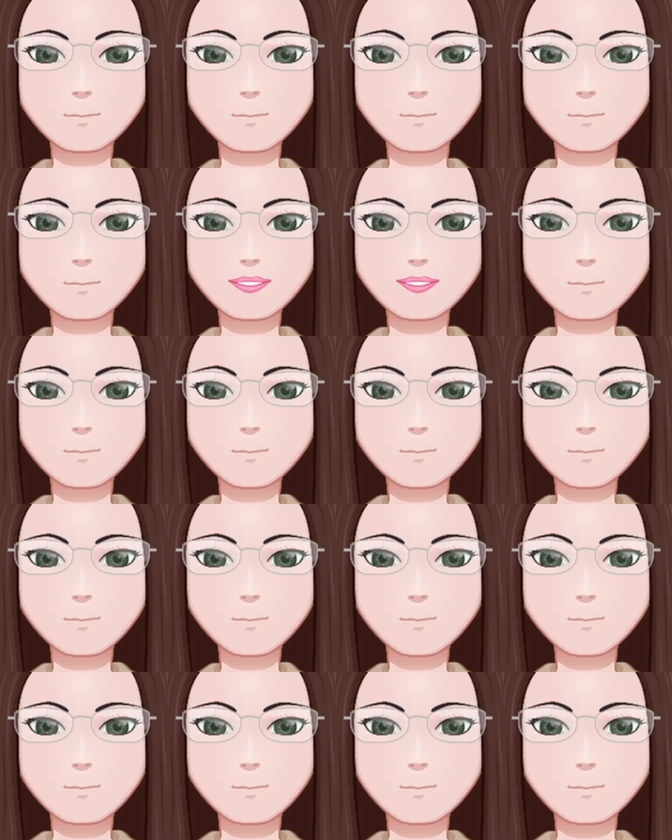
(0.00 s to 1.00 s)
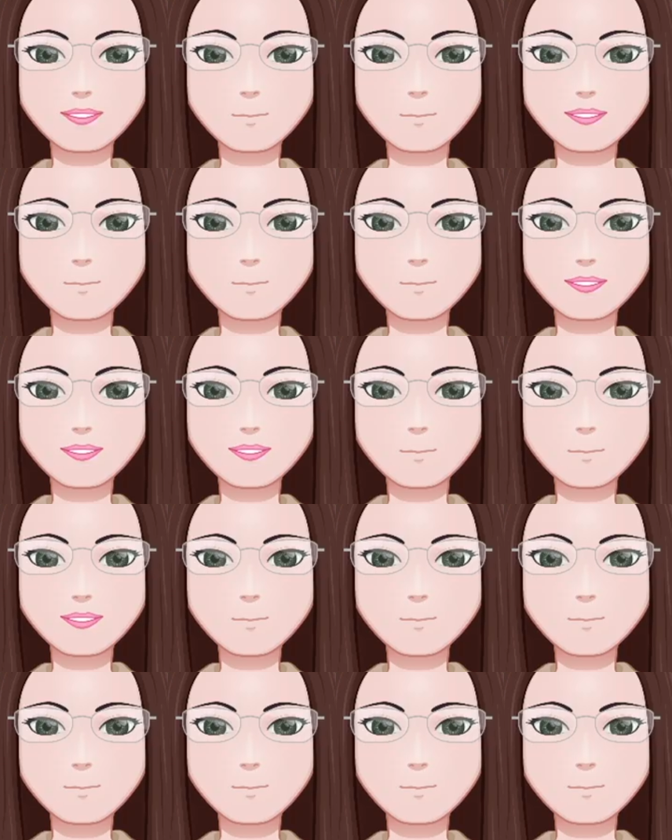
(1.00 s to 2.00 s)
maybe common sense
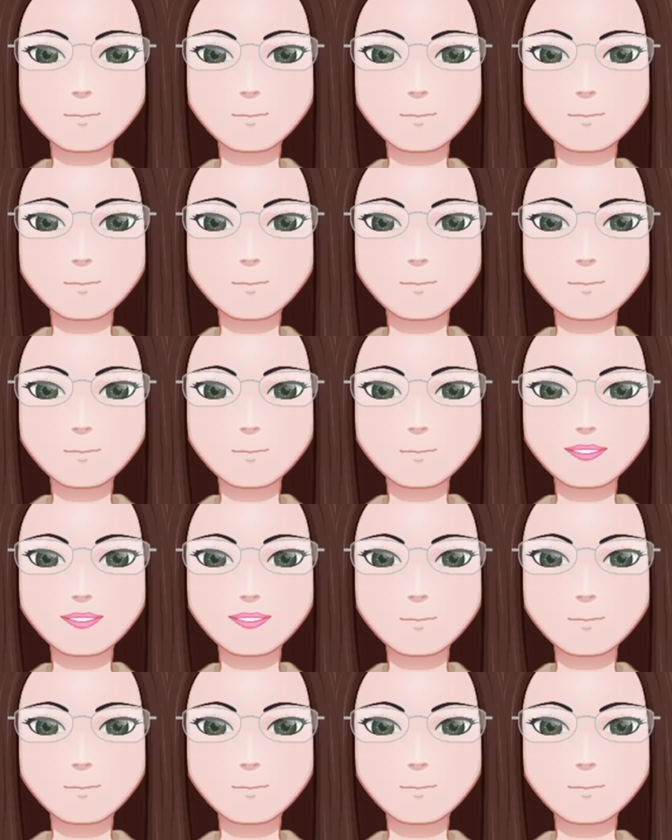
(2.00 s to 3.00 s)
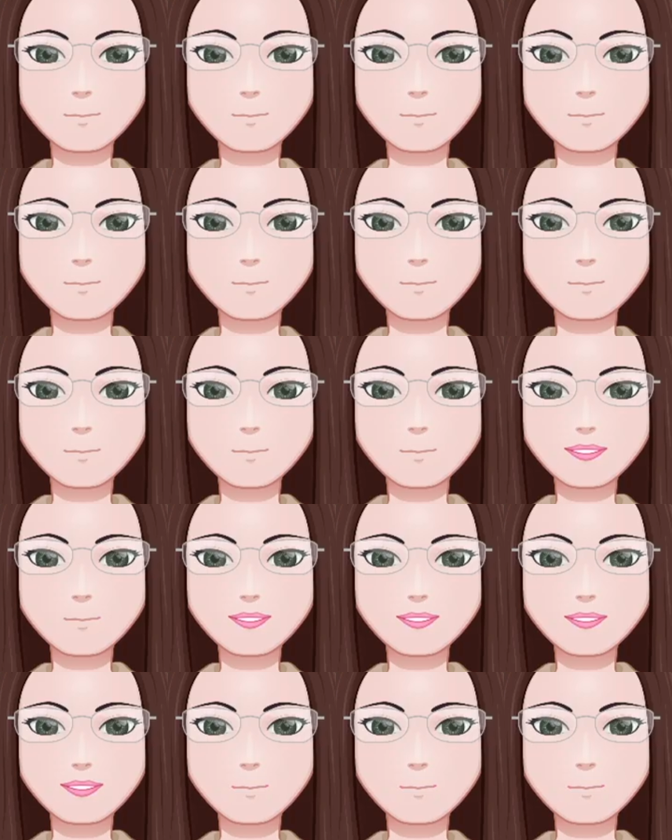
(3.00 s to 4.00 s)
should win the day today.
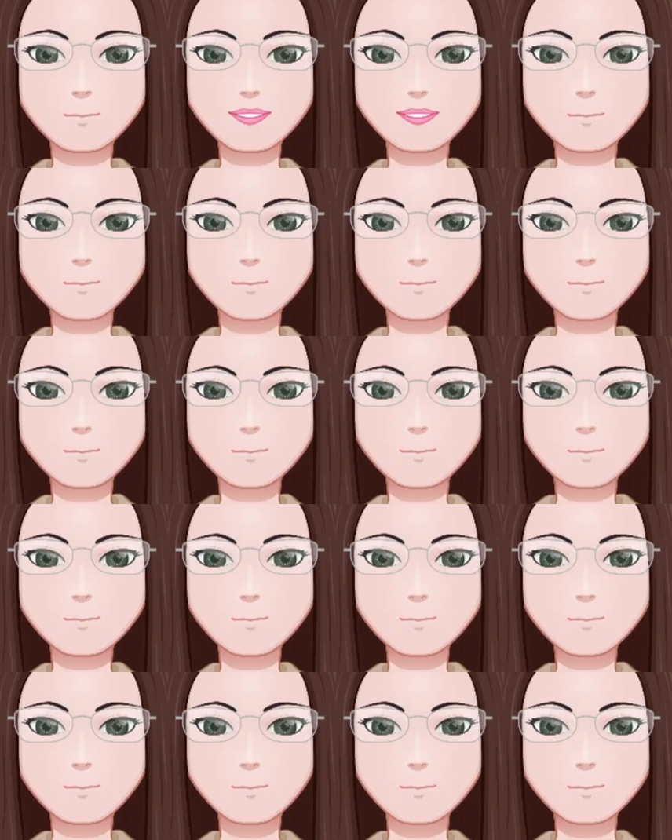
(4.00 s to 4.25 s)
So I